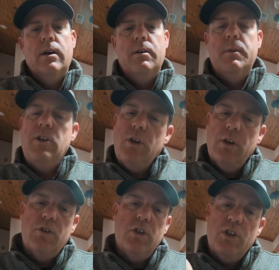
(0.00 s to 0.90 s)
And you
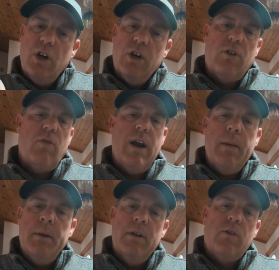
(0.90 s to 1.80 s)
can sit there and
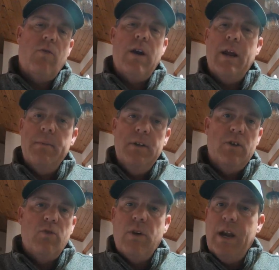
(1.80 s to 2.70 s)
cram it and cram it
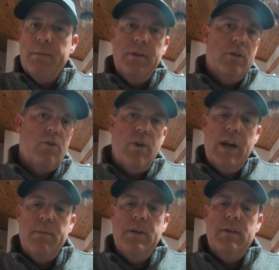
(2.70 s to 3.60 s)
and cram it and
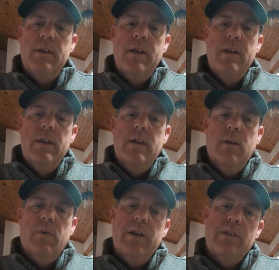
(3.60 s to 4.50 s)
cram it.
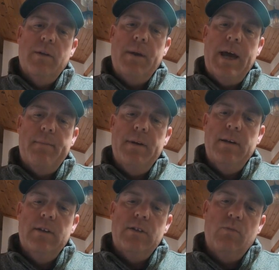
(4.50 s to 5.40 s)
And what ends up
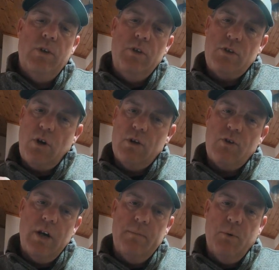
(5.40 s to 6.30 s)
happening is when you start
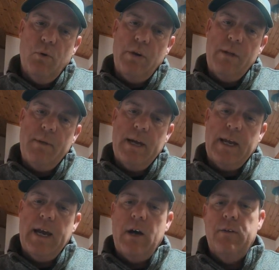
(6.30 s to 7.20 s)
trying to pull that
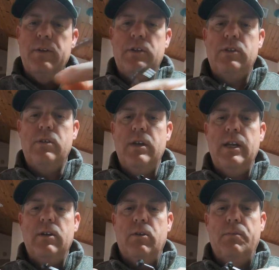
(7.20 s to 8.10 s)
back out, this
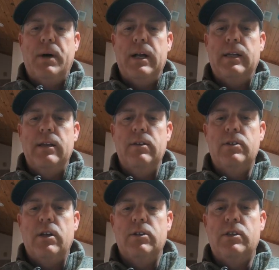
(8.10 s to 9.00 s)
needle bodkin
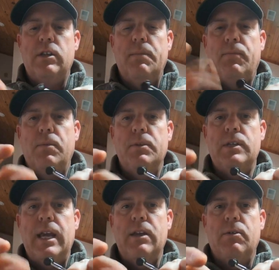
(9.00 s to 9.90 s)
is going to slip from
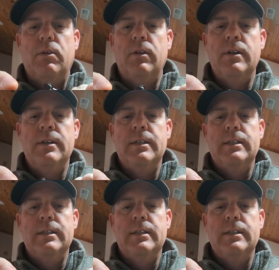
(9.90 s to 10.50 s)
this handle.